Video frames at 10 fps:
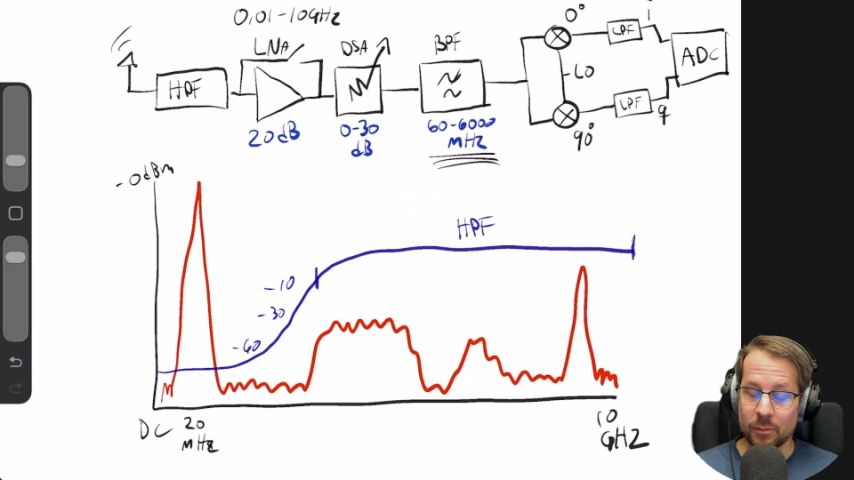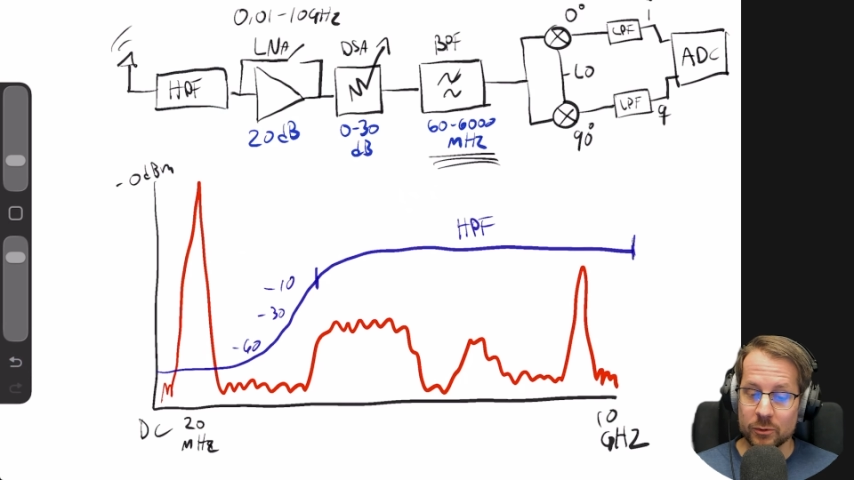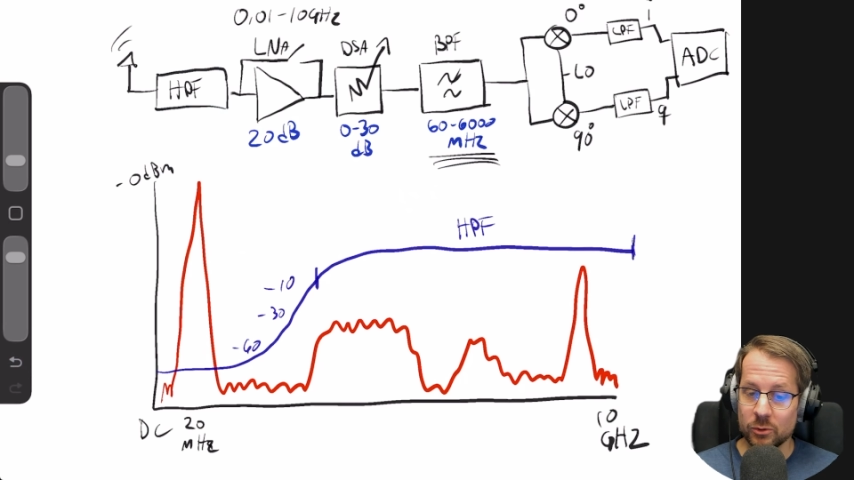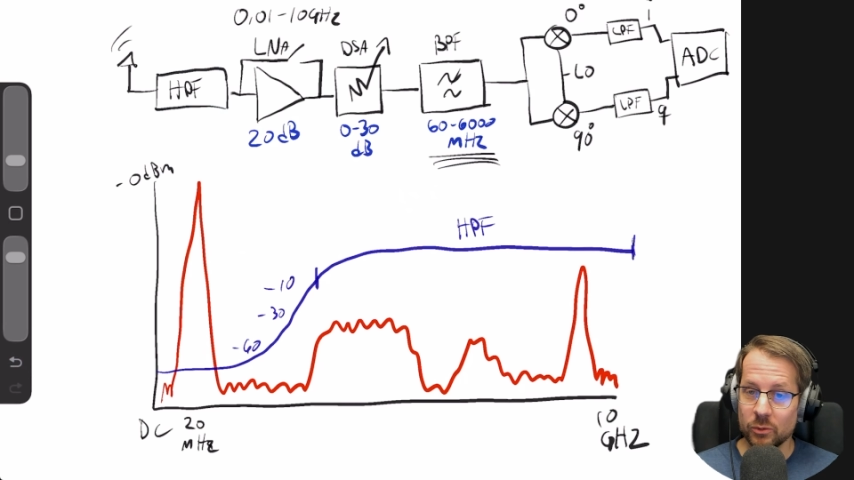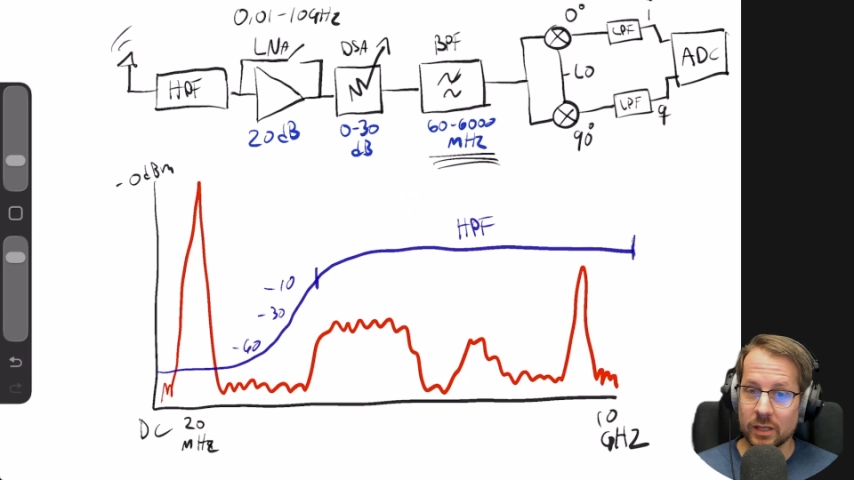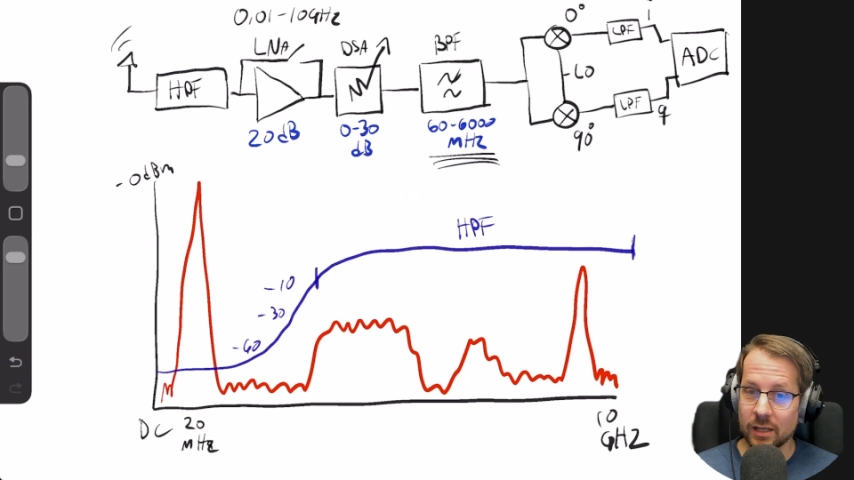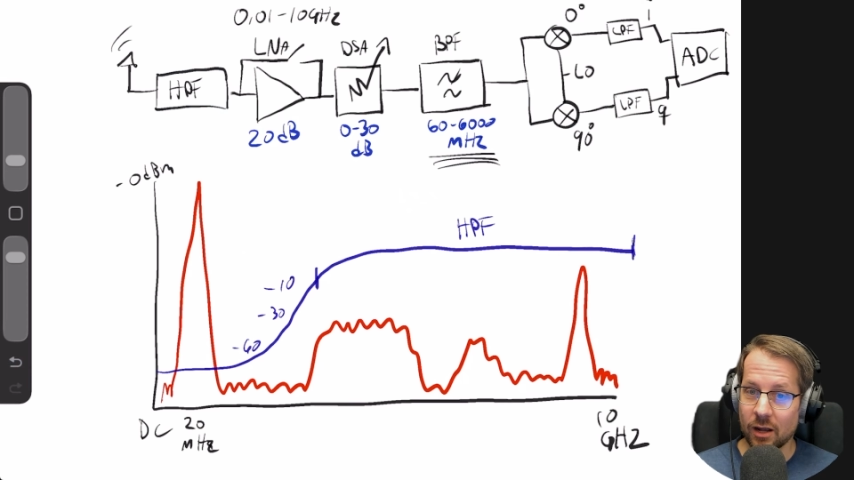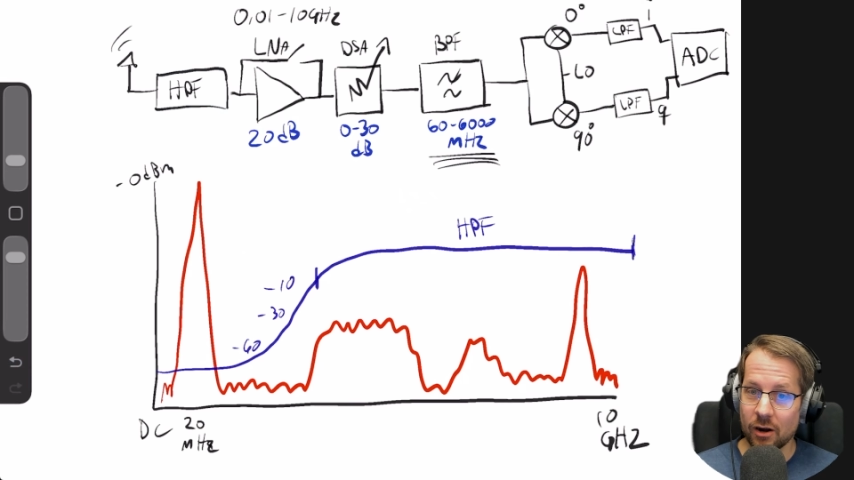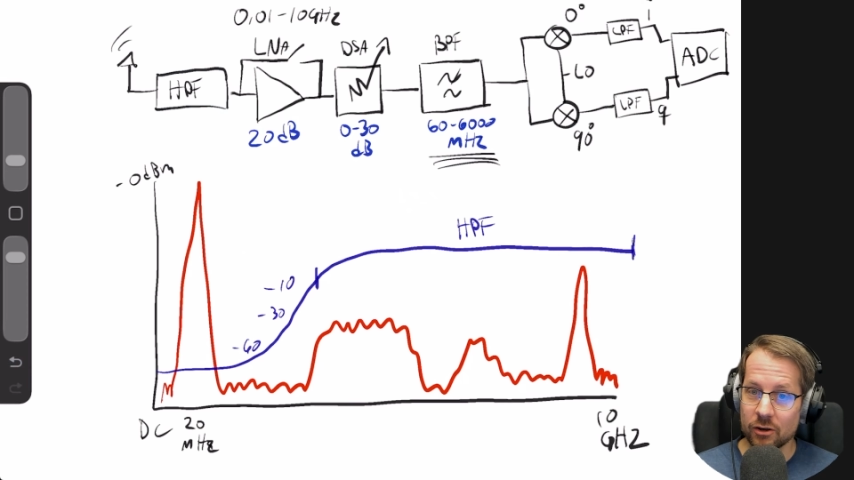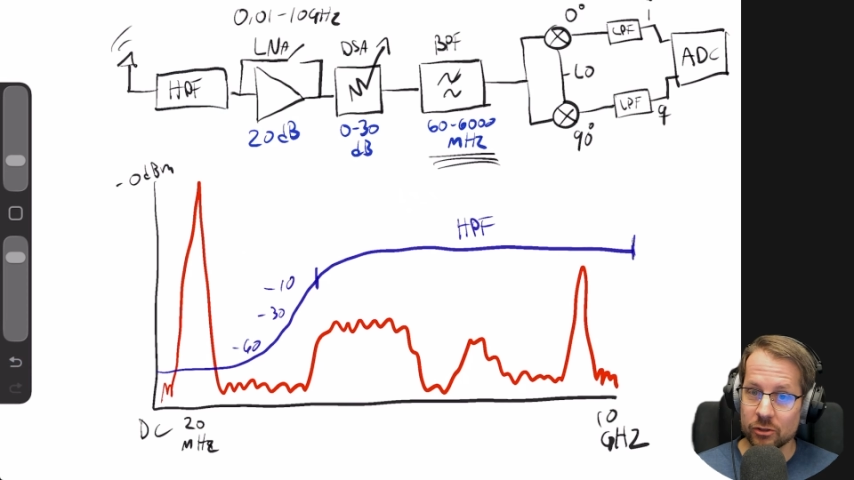from 2
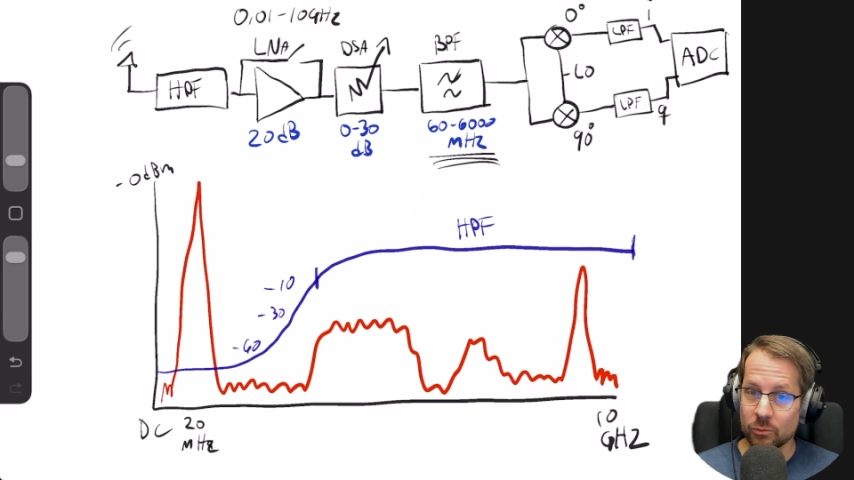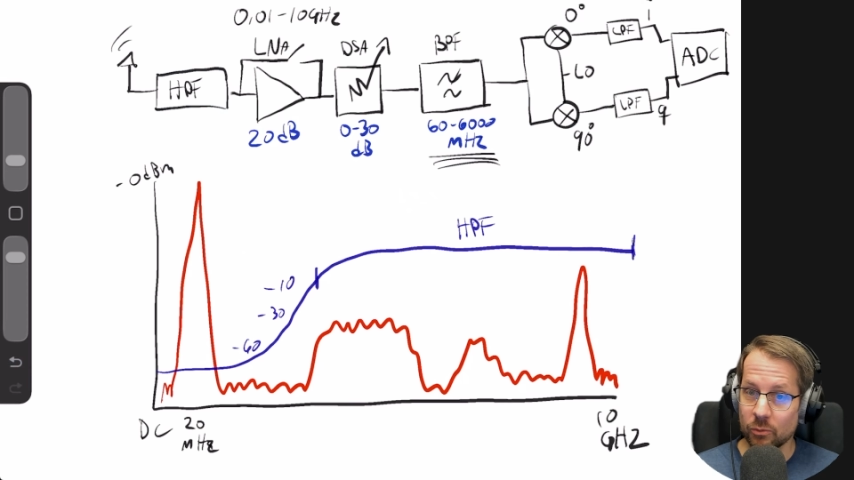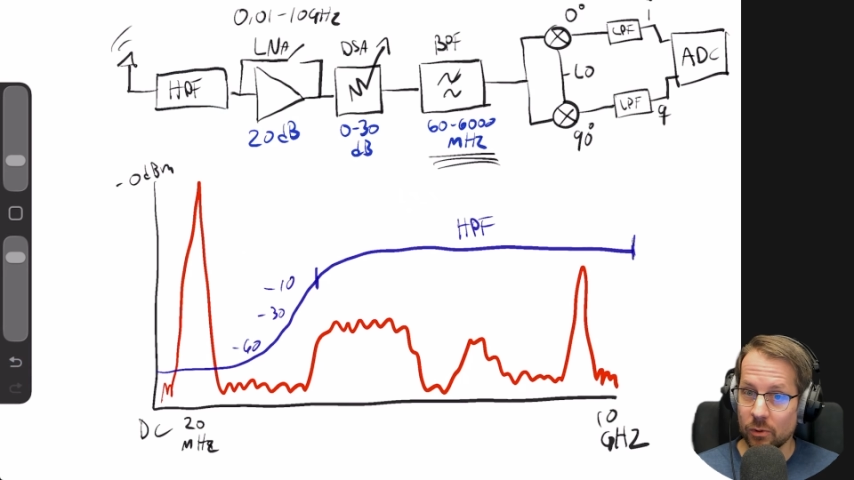gigahertz.